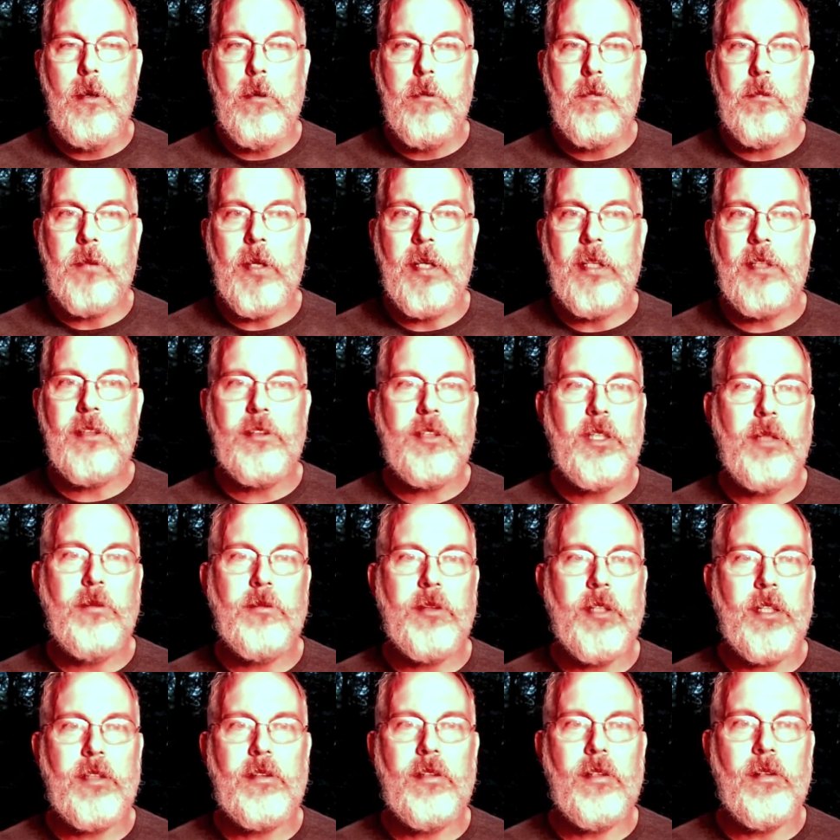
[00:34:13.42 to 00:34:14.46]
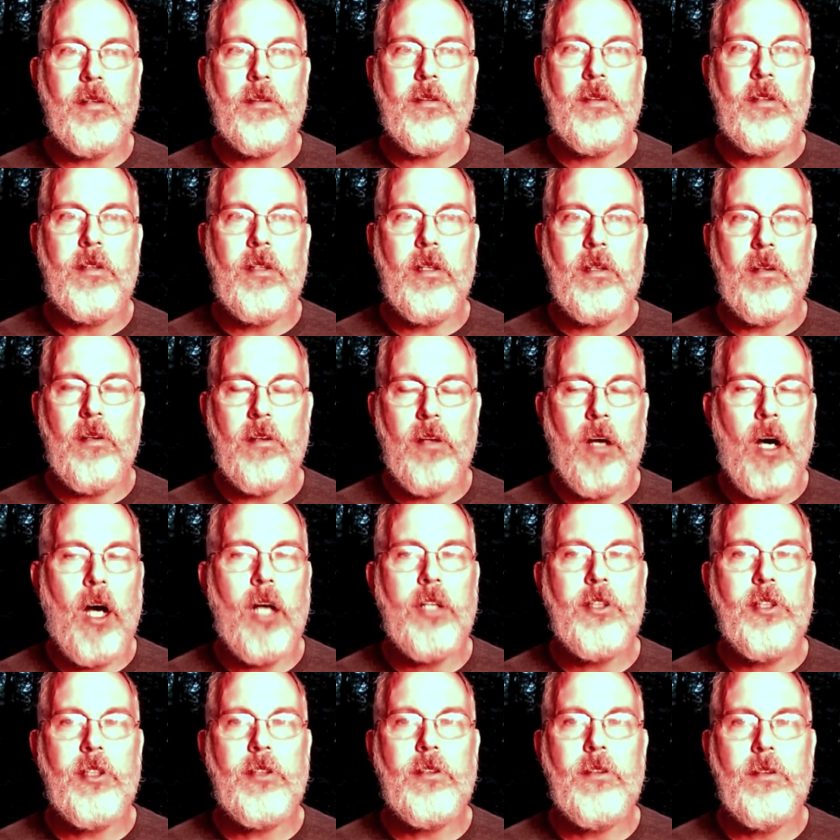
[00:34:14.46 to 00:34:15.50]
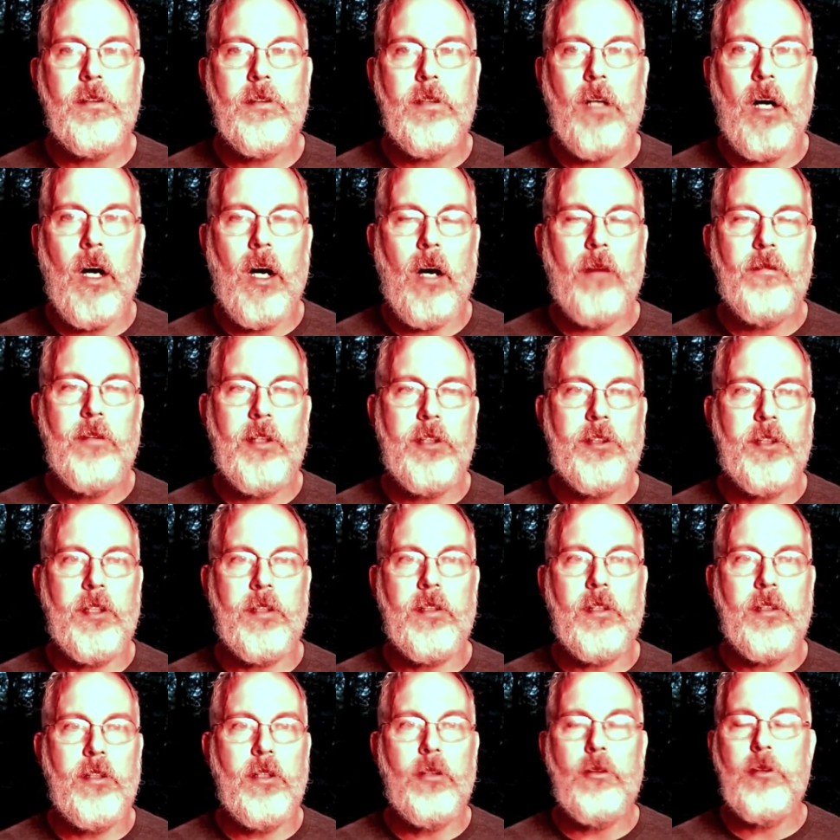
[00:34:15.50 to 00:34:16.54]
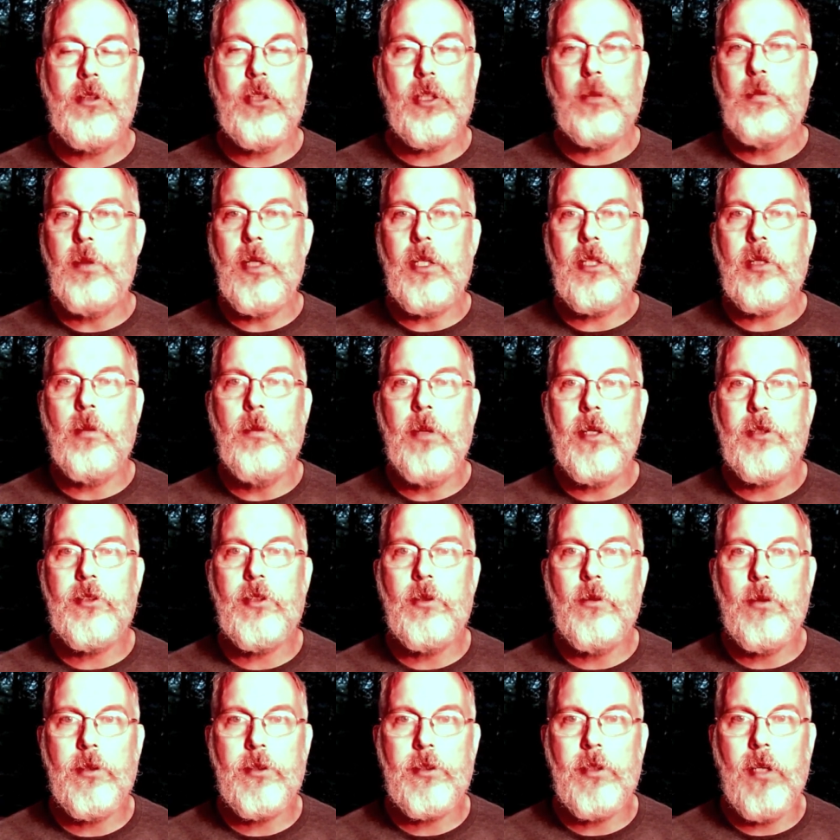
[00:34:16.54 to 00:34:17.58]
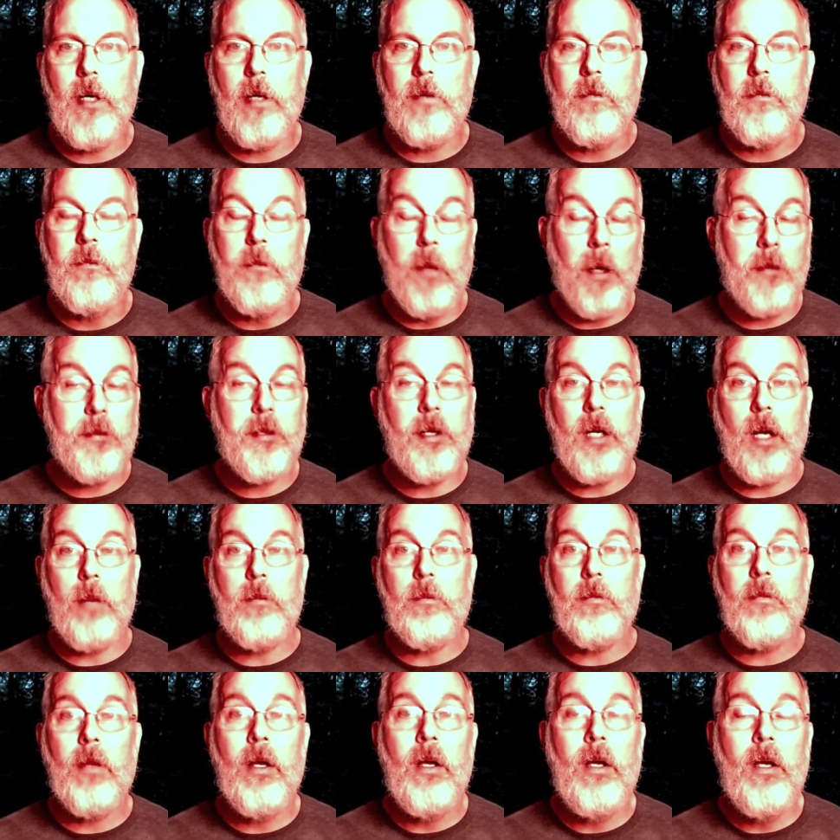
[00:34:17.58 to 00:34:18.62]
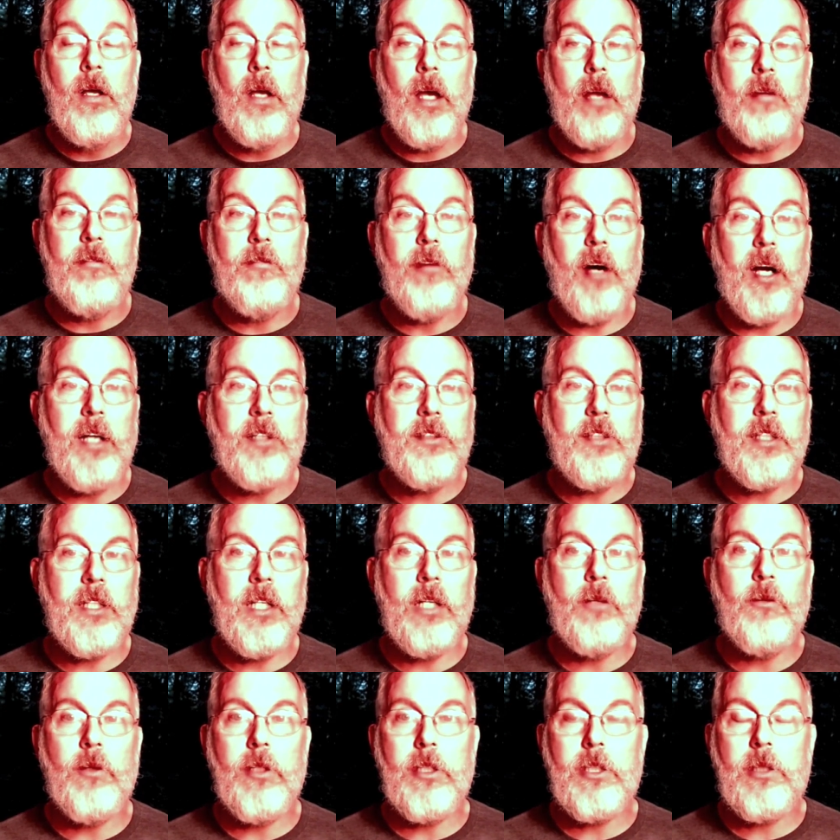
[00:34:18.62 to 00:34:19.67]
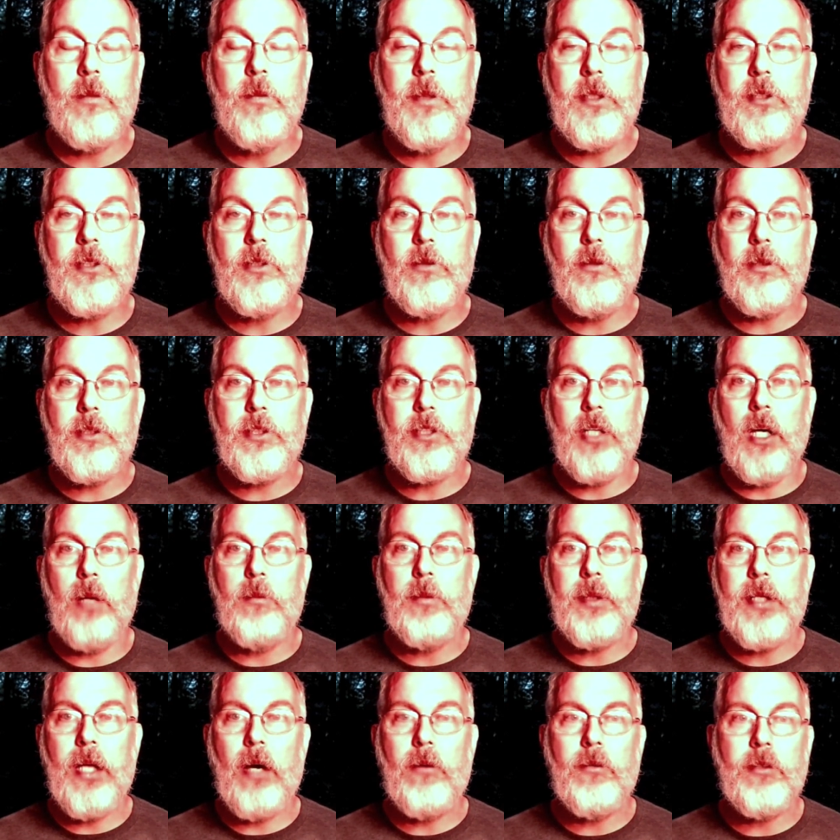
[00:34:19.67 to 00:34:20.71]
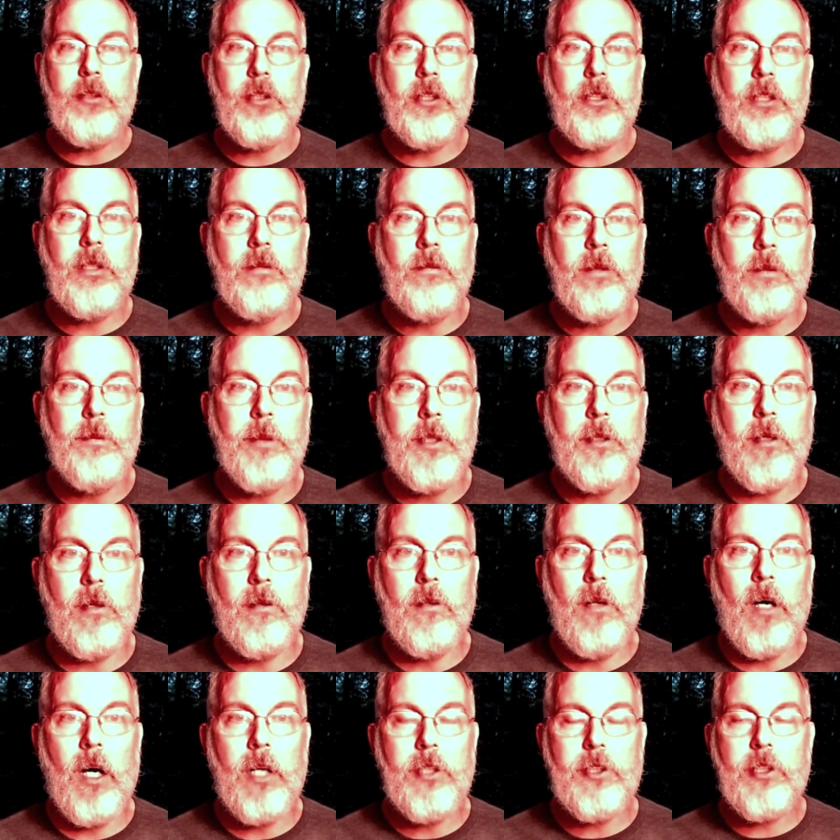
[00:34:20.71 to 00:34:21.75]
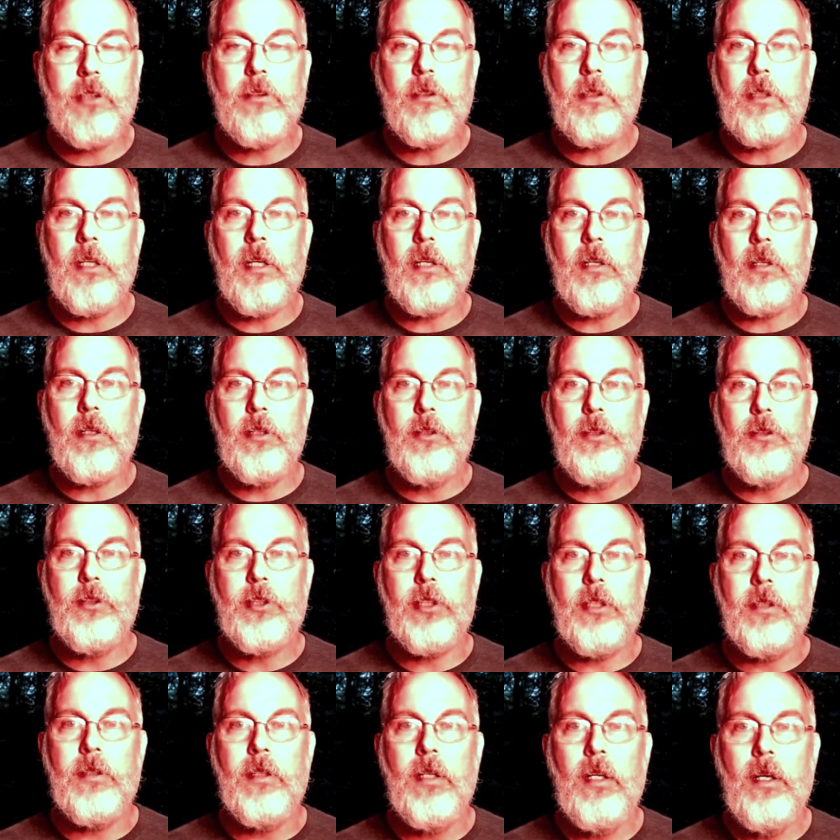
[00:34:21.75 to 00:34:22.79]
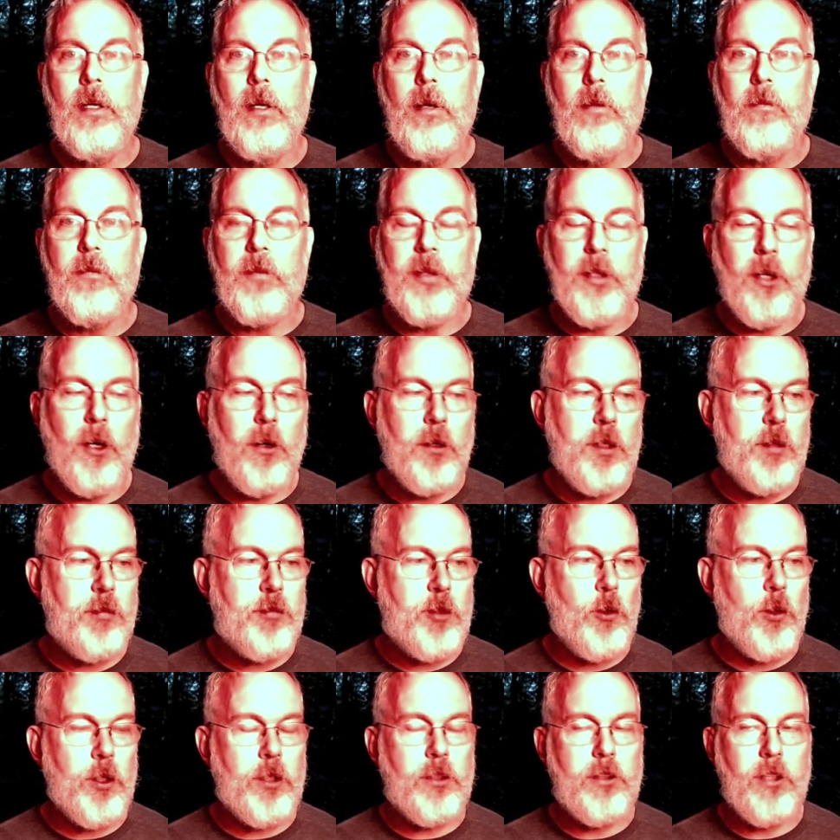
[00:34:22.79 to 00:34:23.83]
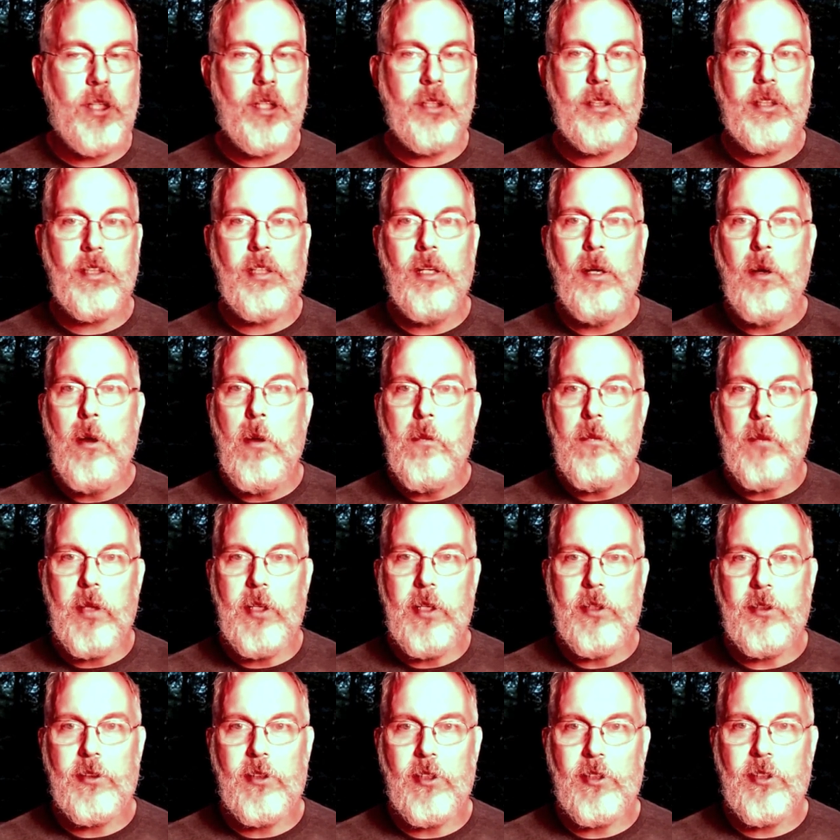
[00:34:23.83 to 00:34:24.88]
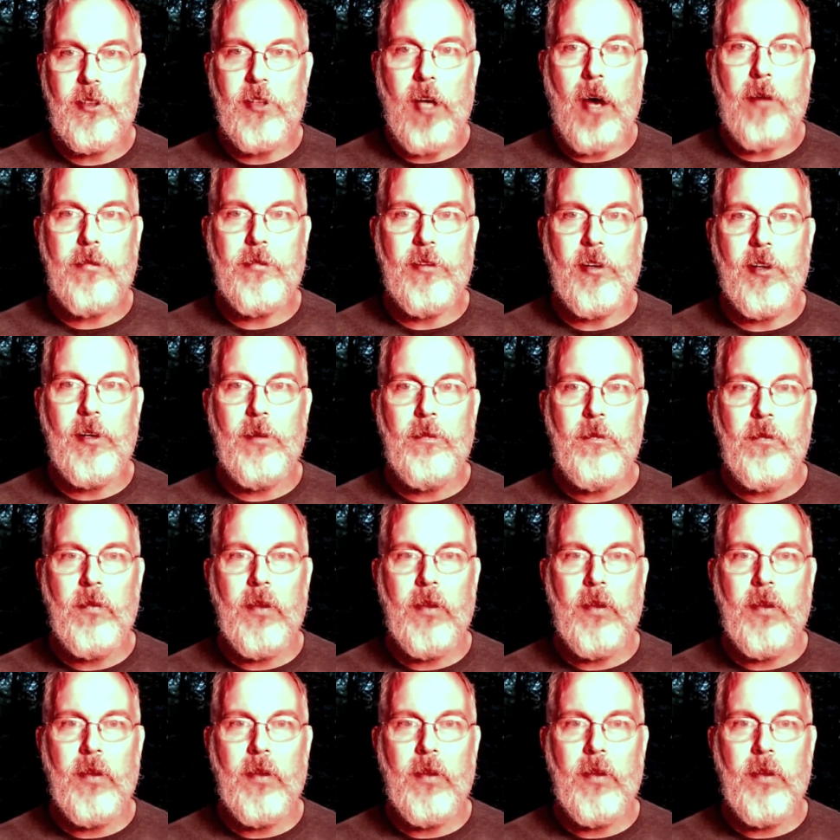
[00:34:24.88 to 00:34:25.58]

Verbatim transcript: then it seems like the, the logical, obvious thing to do would just be to commit suicide. Not that I'm advising anyone to commit suicide, but that would just seem to be the logical conclusion. You know, if to exist is to suffer,